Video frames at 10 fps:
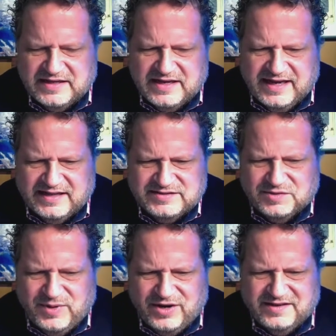so
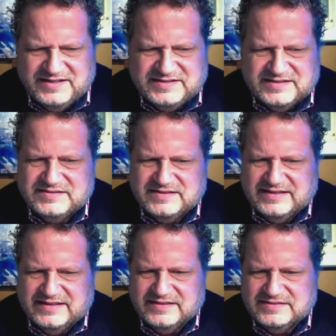part of this
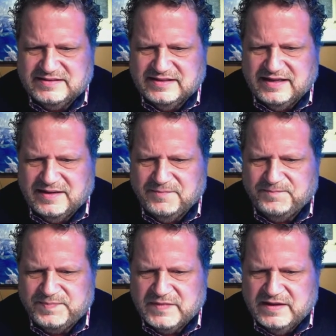is
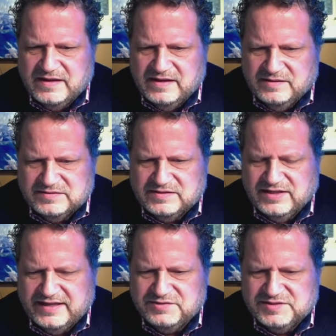
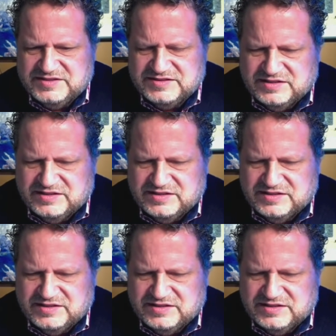Clay Christensen,